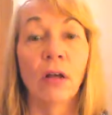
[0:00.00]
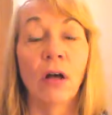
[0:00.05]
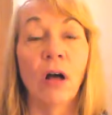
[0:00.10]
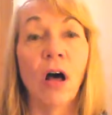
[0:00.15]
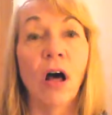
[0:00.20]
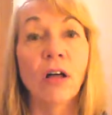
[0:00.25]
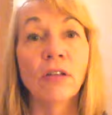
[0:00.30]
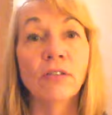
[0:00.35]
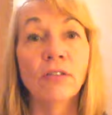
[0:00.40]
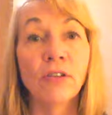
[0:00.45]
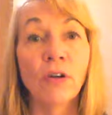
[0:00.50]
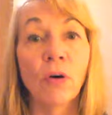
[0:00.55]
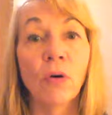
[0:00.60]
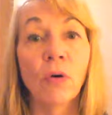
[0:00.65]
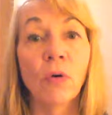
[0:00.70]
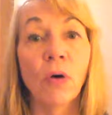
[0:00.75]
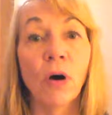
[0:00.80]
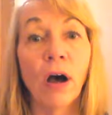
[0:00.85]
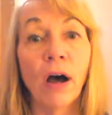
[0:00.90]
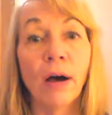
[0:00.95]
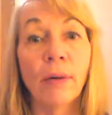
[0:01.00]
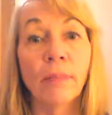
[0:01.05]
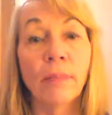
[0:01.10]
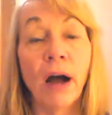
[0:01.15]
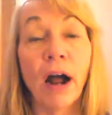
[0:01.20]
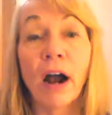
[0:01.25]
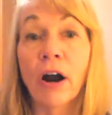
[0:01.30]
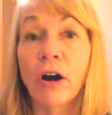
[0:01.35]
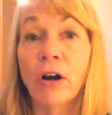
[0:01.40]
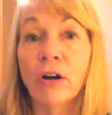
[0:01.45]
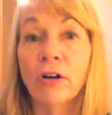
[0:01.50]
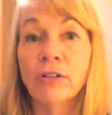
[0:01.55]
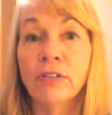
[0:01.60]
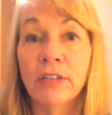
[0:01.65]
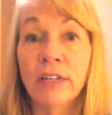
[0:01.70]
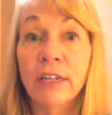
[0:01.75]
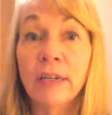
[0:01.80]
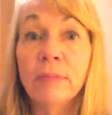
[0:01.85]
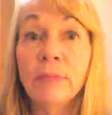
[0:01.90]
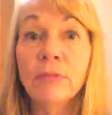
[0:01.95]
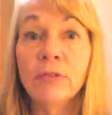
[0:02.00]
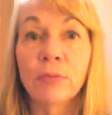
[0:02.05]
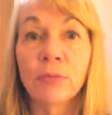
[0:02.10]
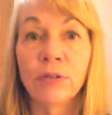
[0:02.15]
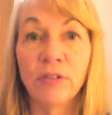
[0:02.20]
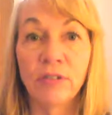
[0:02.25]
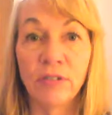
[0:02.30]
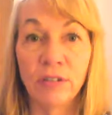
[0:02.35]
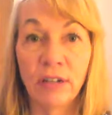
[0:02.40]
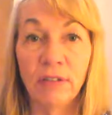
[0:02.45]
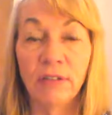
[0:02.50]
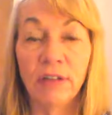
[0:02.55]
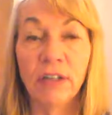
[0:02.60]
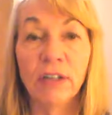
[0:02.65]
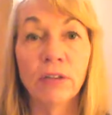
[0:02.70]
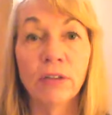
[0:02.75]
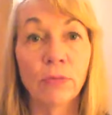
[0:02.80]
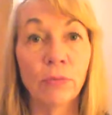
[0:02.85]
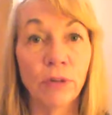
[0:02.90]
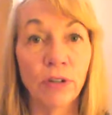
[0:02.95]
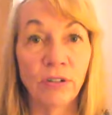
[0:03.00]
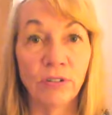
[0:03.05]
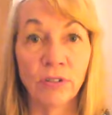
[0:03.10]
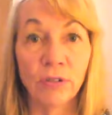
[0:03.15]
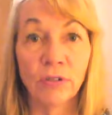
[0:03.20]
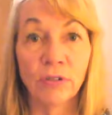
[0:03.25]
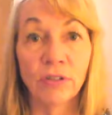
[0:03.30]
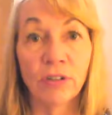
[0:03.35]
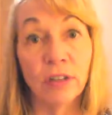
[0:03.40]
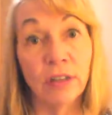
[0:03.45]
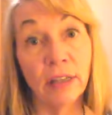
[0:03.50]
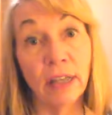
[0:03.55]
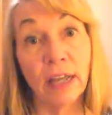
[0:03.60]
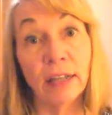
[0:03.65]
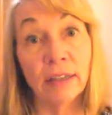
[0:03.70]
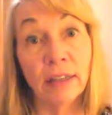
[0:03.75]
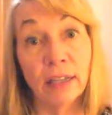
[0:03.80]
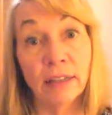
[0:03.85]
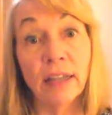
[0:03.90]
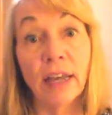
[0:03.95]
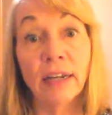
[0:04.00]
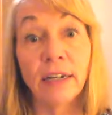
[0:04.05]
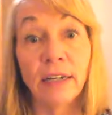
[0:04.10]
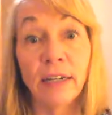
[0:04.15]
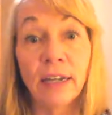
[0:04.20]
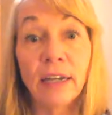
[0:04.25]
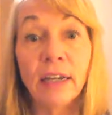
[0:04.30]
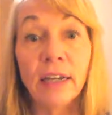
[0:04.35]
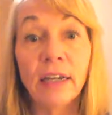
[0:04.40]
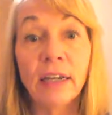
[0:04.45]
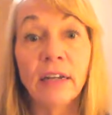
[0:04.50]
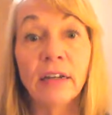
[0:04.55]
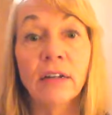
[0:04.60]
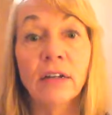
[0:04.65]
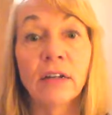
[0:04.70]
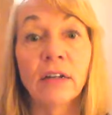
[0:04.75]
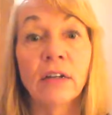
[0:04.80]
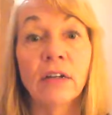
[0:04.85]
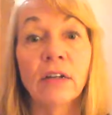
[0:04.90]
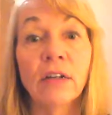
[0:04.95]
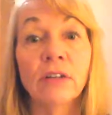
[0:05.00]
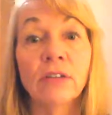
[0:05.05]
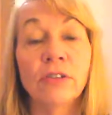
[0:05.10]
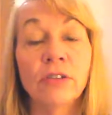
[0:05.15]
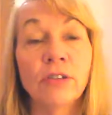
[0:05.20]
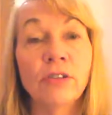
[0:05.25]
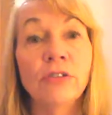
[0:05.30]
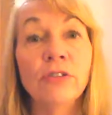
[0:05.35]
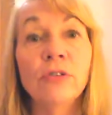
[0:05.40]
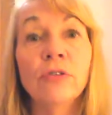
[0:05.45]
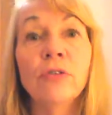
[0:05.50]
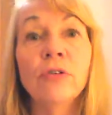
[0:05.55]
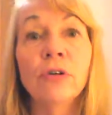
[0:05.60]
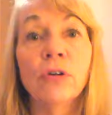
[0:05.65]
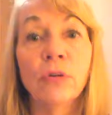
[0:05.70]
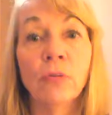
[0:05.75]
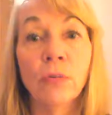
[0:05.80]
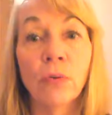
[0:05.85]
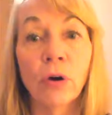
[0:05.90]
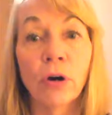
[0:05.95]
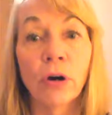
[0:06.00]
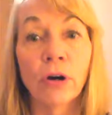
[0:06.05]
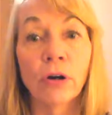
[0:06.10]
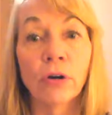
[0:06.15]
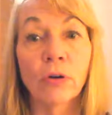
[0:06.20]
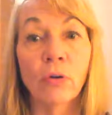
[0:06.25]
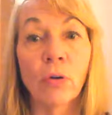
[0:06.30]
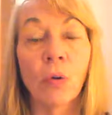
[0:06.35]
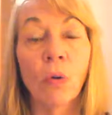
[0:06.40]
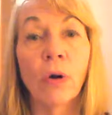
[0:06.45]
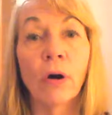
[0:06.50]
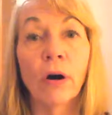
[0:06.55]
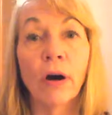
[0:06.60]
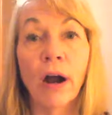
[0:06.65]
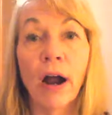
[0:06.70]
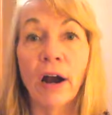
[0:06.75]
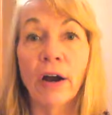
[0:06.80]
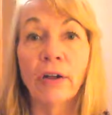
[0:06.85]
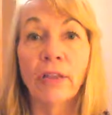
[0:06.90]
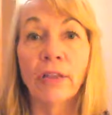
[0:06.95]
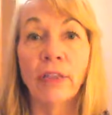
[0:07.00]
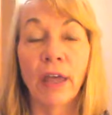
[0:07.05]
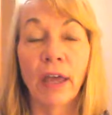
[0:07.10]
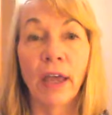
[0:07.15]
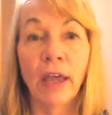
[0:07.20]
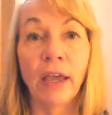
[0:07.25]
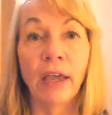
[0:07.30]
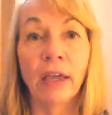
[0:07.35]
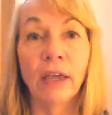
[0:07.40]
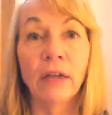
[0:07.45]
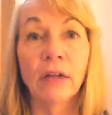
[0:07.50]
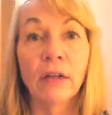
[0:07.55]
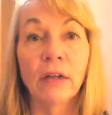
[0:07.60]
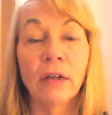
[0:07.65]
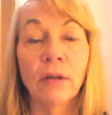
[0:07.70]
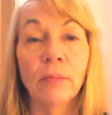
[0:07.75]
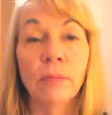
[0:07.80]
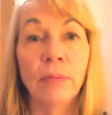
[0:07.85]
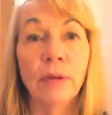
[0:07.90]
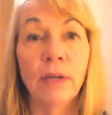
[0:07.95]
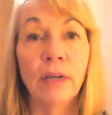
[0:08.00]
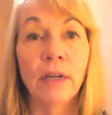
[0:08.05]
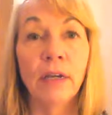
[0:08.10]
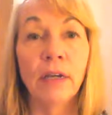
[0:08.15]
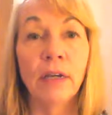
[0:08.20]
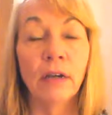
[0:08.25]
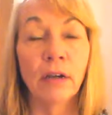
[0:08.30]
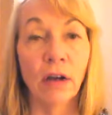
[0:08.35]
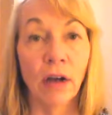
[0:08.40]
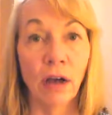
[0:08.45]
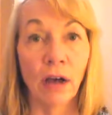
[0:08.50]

Also, are teams receiving the resources that they need to do good work, or are they being